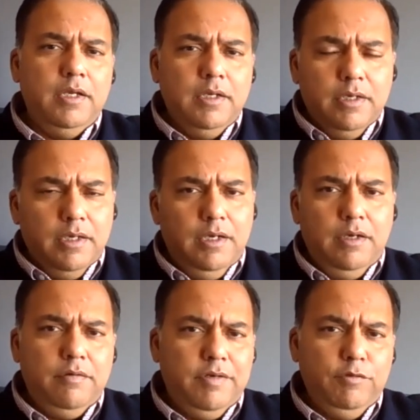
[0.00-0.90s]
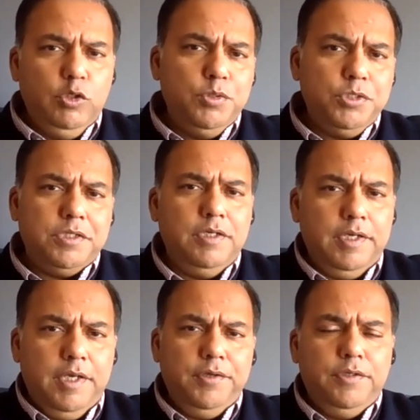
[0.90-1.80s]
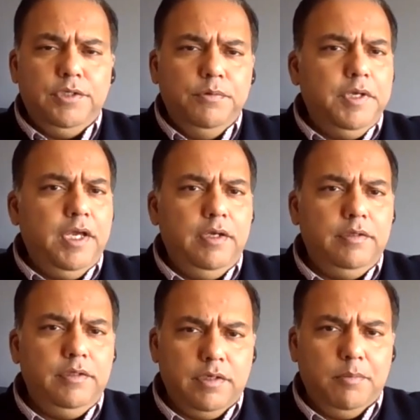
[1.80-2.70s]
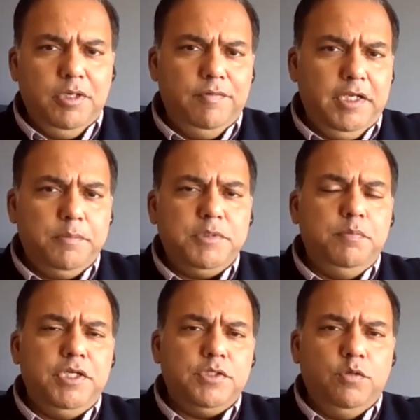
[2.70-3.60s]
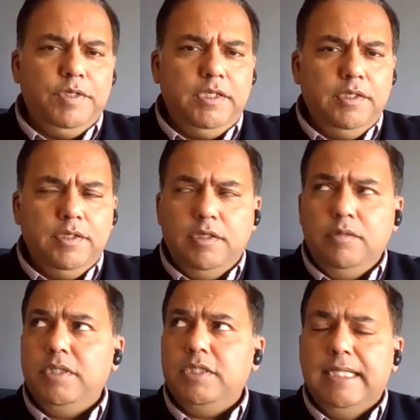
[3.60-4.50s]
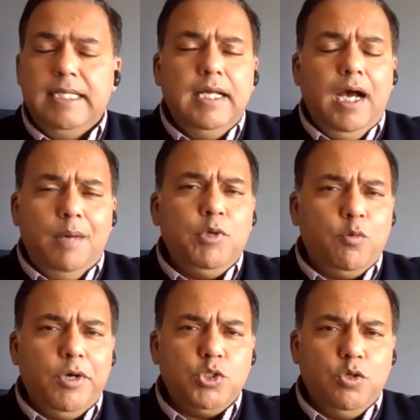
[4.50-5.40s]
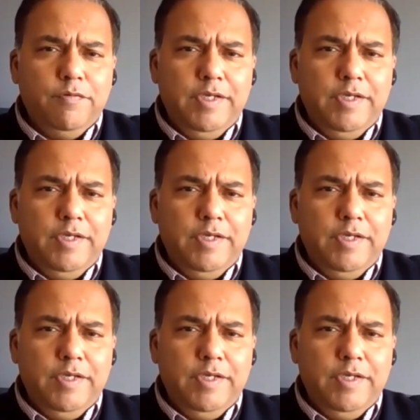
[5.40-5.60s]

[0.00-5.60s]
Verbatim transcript: Right. Uh, Revolut, again, in the UK, there are a couple of attempts based over here, but I'm not quite sure.